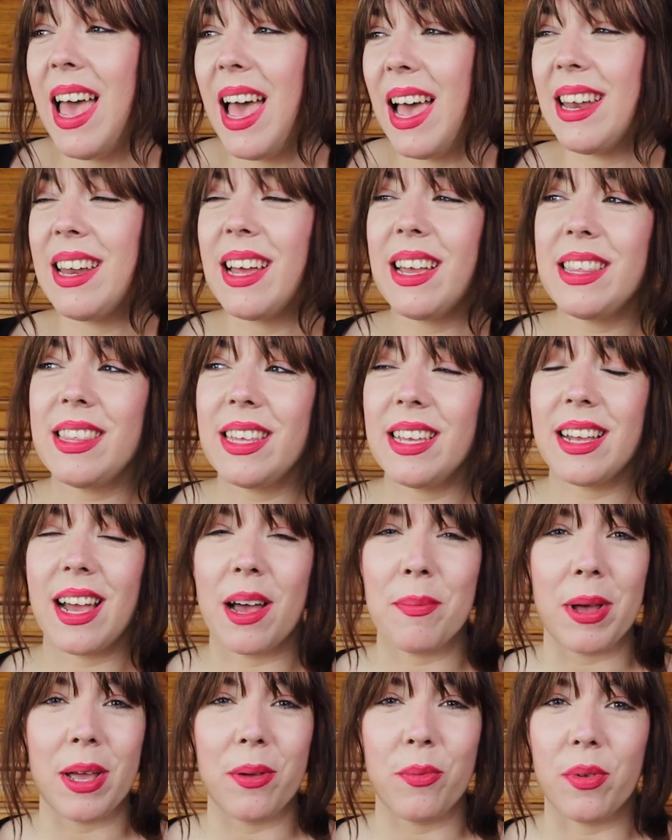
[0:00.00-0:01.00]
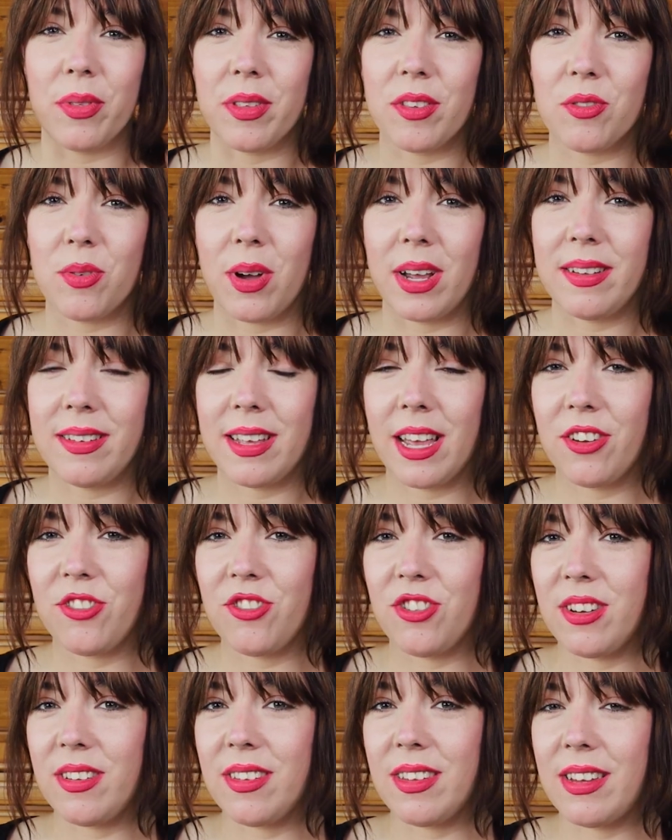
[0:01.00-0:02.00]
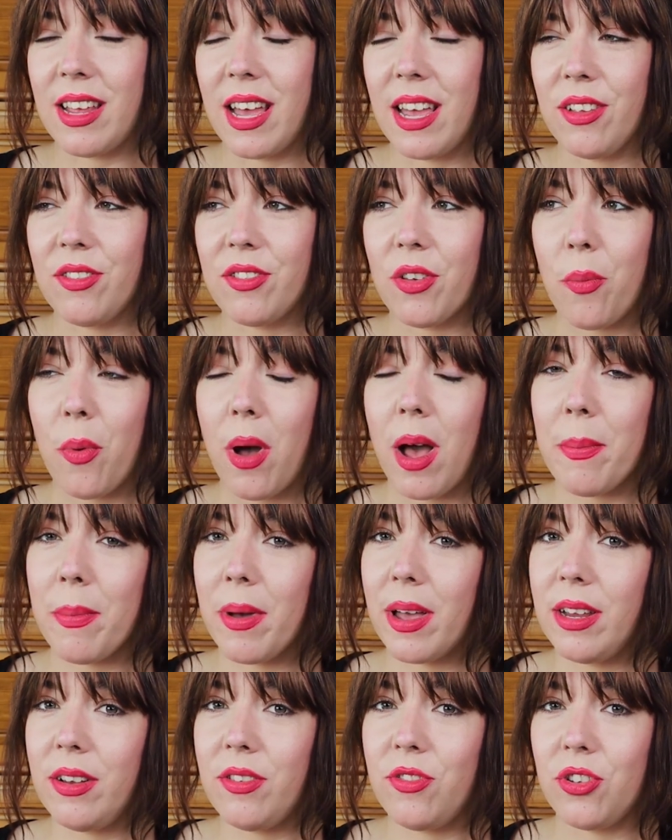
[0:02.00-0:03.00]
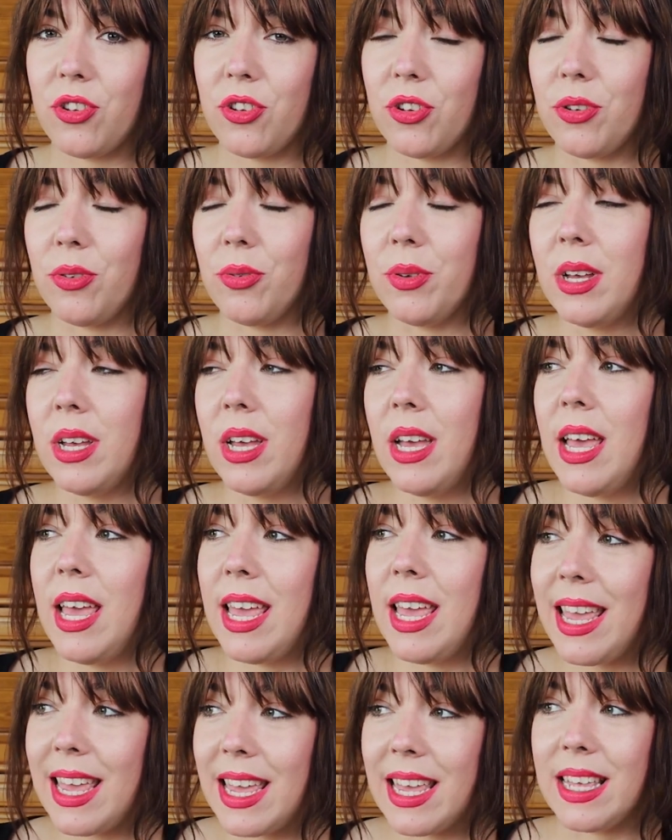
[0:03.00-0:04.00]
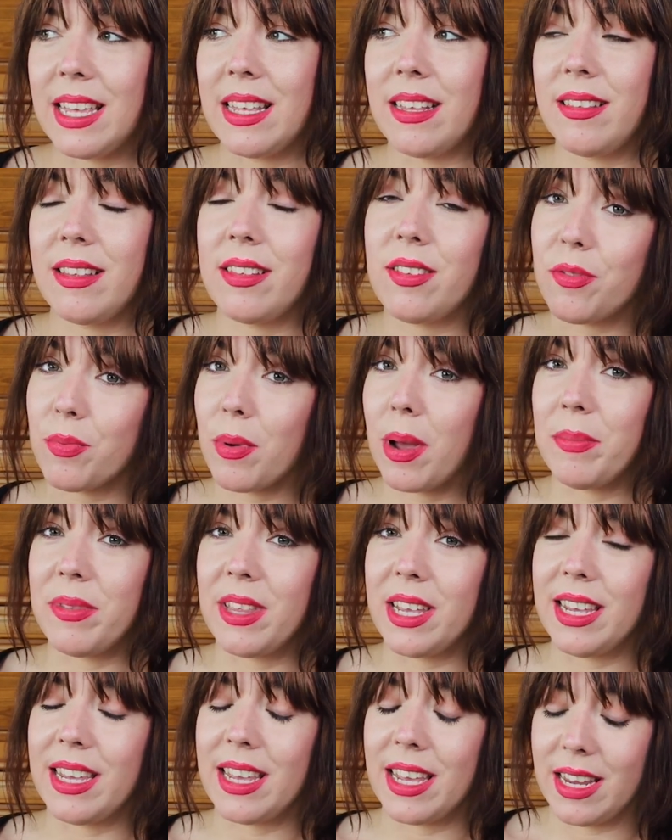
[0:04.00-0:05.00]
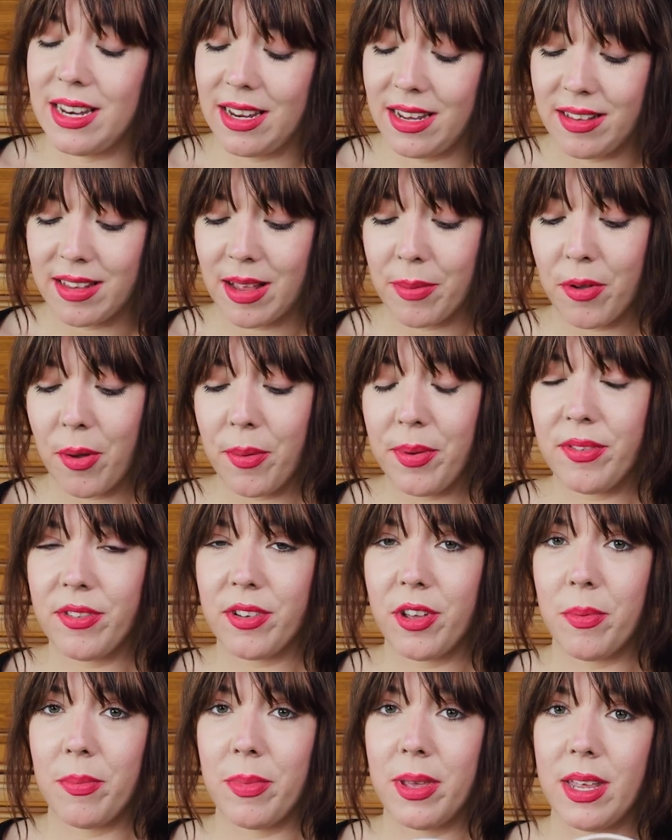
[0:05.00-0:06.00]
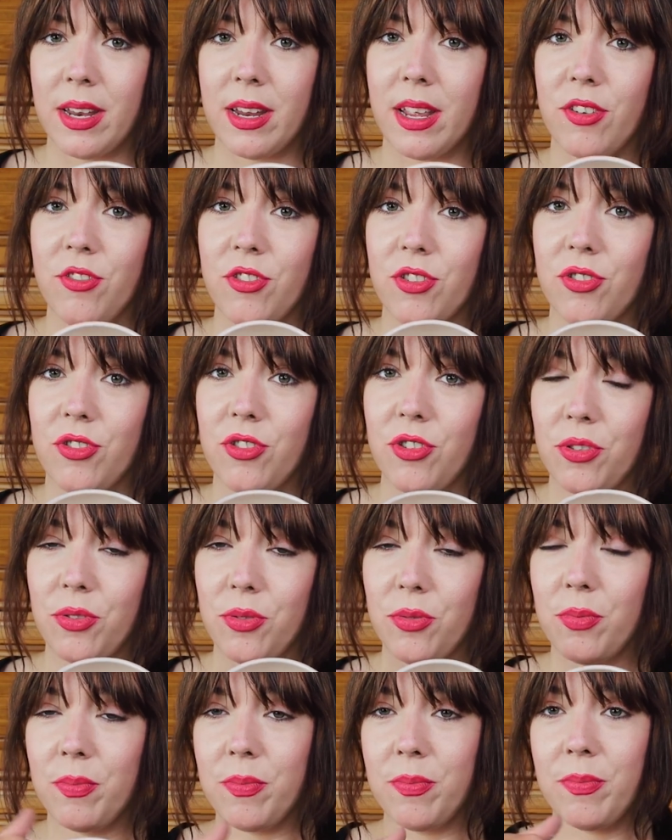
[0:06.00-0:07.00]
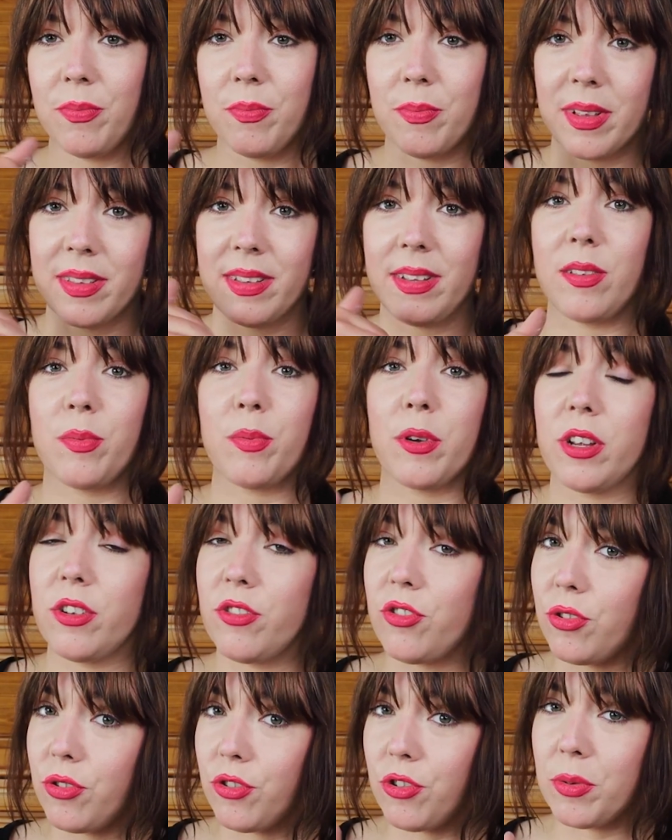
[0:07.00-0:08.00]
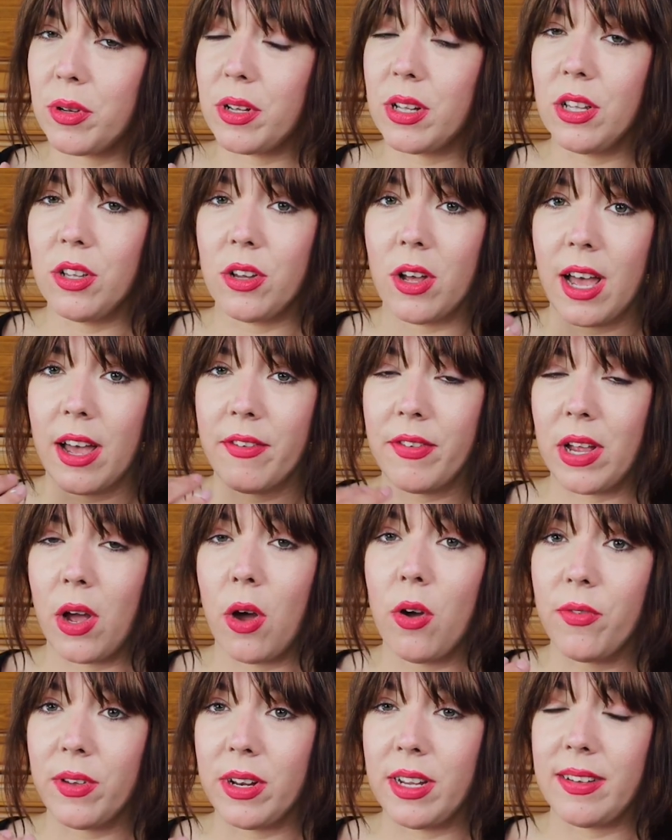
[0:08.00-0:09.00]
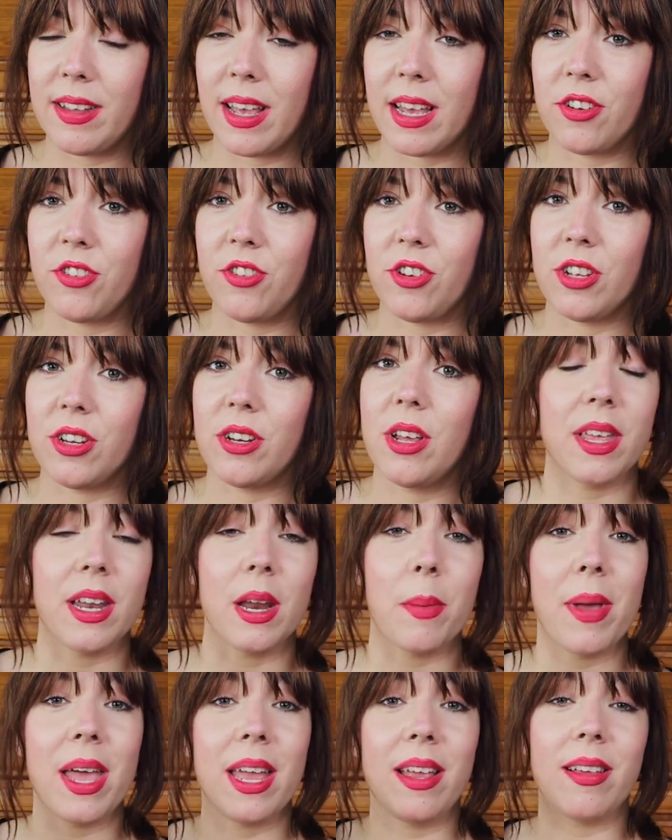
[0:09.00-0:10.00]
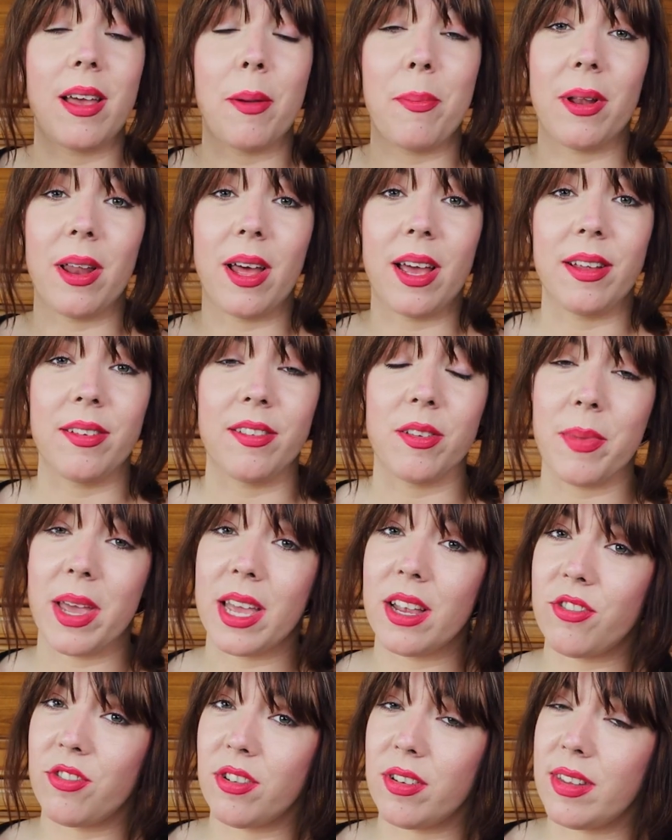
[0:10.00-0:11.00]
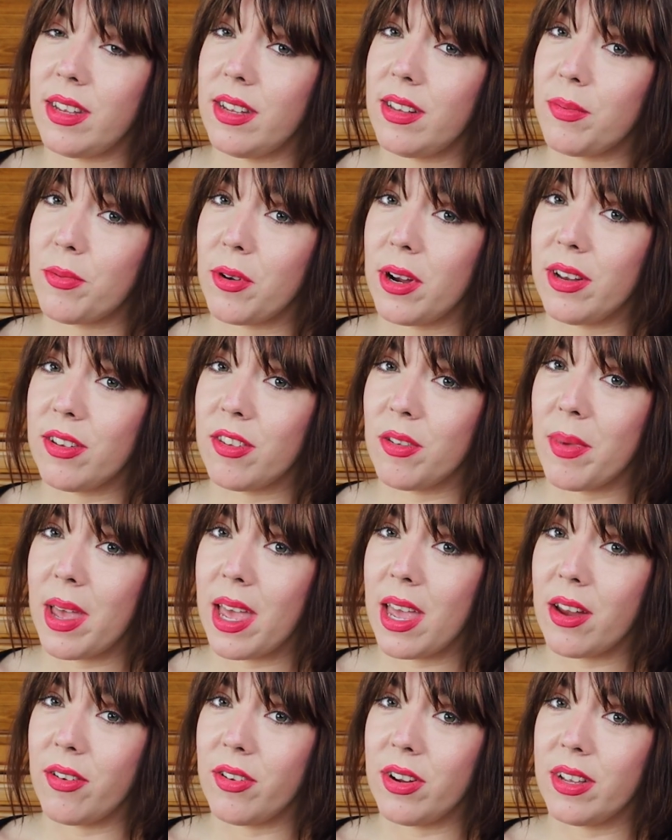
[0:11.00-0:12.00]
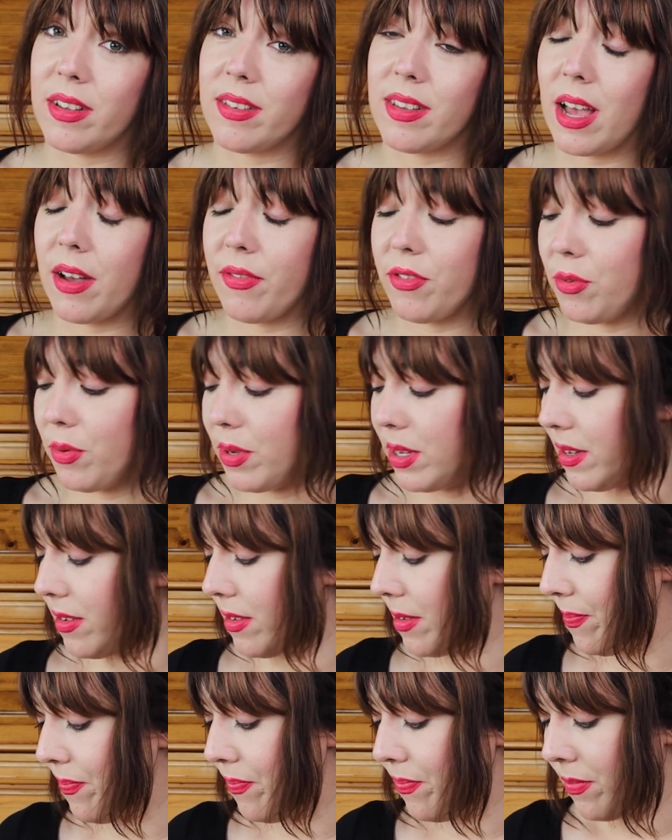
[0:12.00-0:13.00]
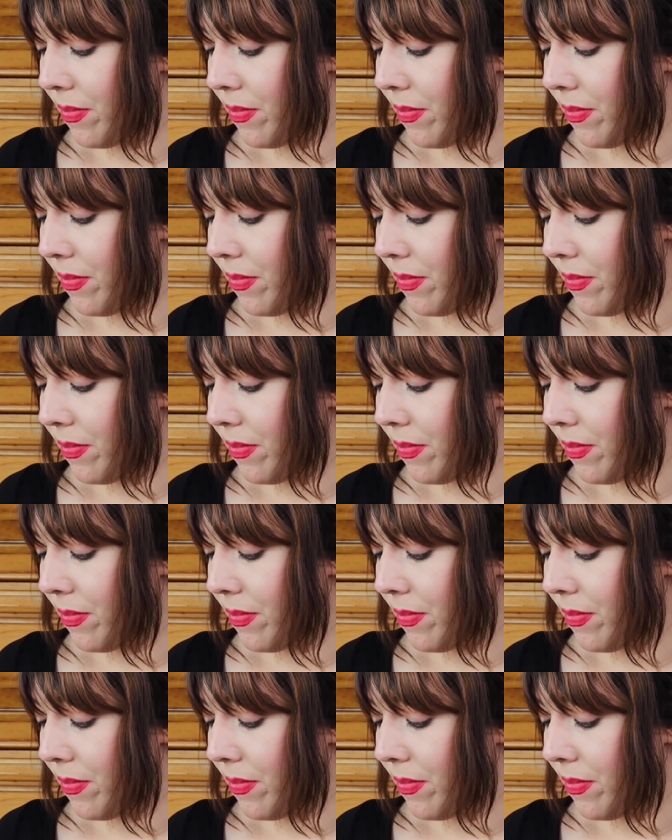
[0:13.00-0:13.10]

And I think I might want this quite textured today. So what I might do is, this is what I'm thinking, is I'm going to come in and just do my sea spray as usual, not have it overly textured, but then I may apply some extra sea spray in some areas afterwards.